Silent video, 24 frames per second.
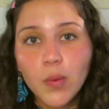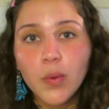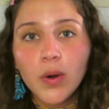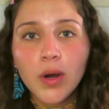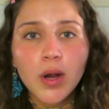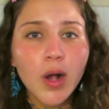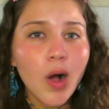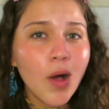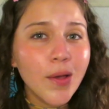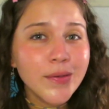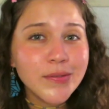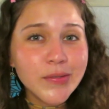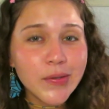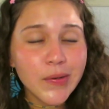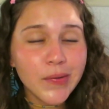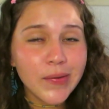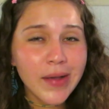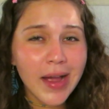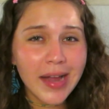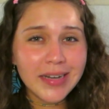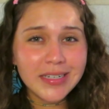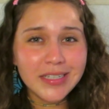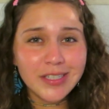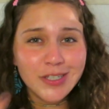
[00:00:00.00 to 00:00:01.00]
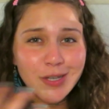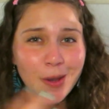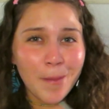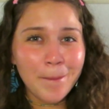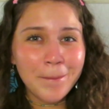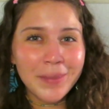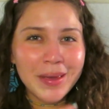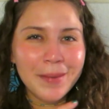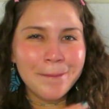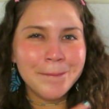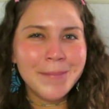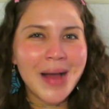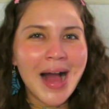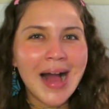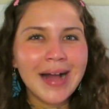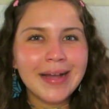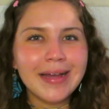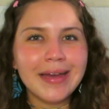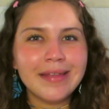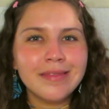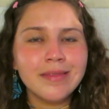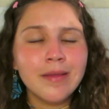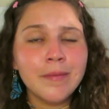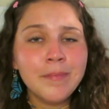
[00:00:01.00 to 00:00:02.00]
We're also kind of jumping back
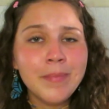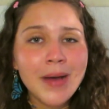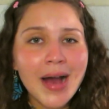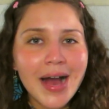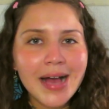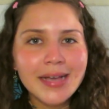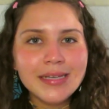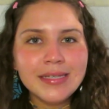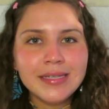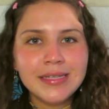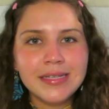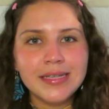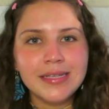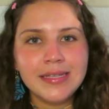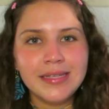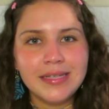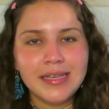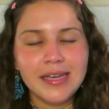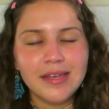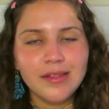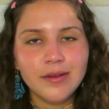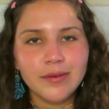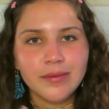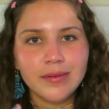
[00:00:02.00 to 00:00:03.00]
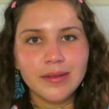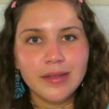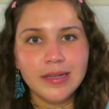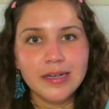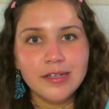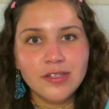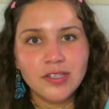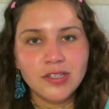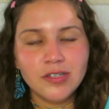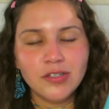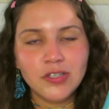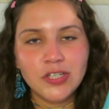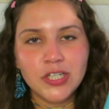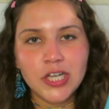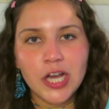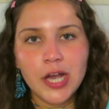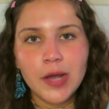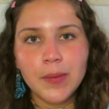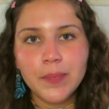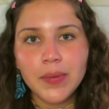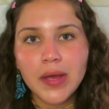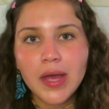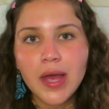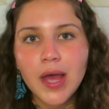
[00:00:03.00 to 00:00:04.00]
in the past to see the
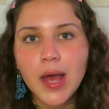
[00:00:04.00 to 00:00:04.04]
relationship